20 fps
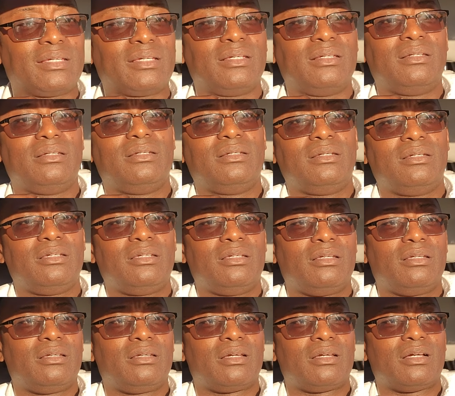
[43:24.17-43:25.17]

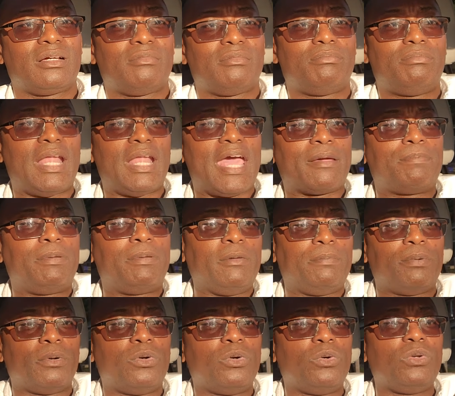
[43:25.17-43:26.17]
black
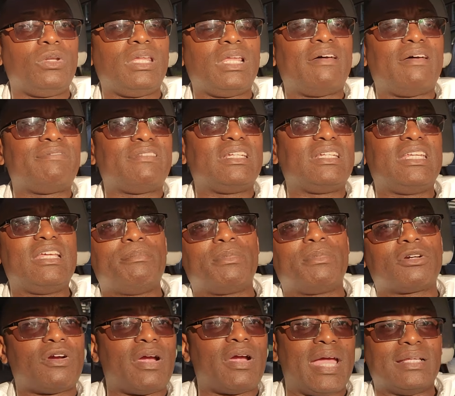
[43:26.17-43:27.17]
people who love the
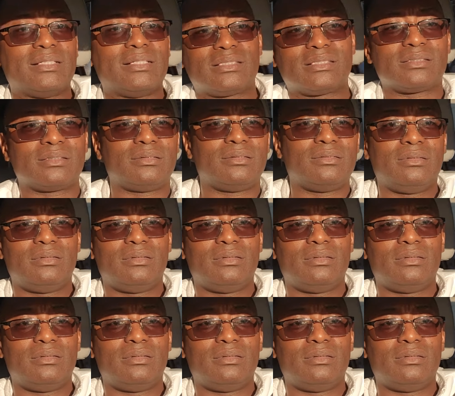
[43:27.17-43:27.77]
Democrats.